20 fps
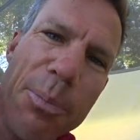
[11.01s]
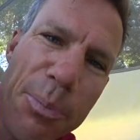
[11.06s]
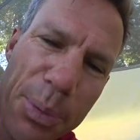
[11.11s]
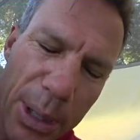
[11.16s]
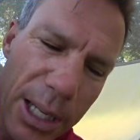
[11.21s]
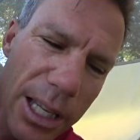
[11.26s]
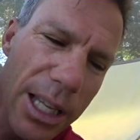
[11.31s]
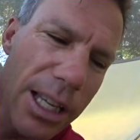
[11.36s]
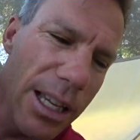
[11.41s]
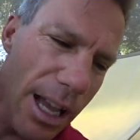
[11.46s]

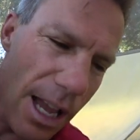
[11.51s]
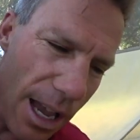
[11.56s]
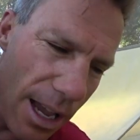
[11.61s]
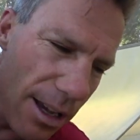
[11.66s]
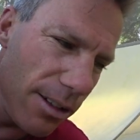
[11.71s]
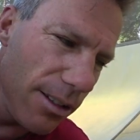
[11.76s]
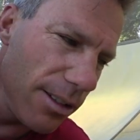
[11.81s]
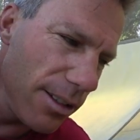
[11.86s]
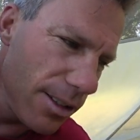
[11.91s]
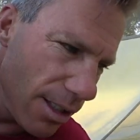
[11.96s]
Billy
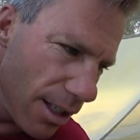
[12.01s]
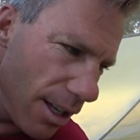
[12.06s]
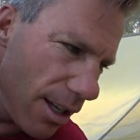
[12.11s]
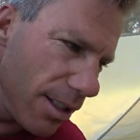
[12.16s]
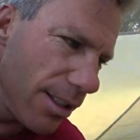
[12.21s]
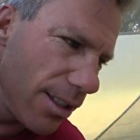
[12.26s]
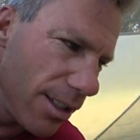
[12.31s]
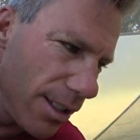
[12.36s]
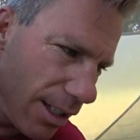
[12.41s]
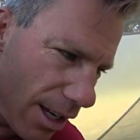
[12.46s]
Idol
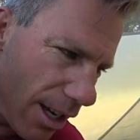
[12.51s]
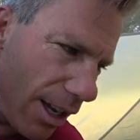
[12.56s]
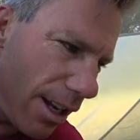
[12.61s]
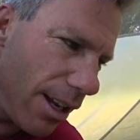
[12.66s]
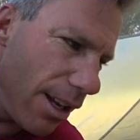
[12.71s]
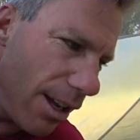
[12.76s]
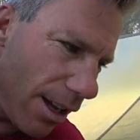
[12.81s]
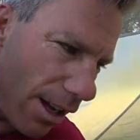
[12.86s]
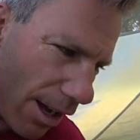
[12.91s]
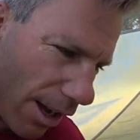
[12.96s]
says, get
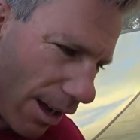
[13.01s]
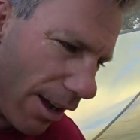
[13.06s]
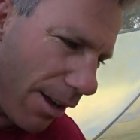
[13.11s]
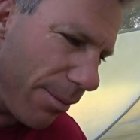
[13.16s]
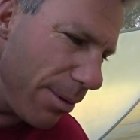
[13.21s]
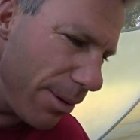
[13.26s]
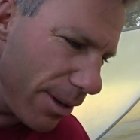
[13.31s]
up.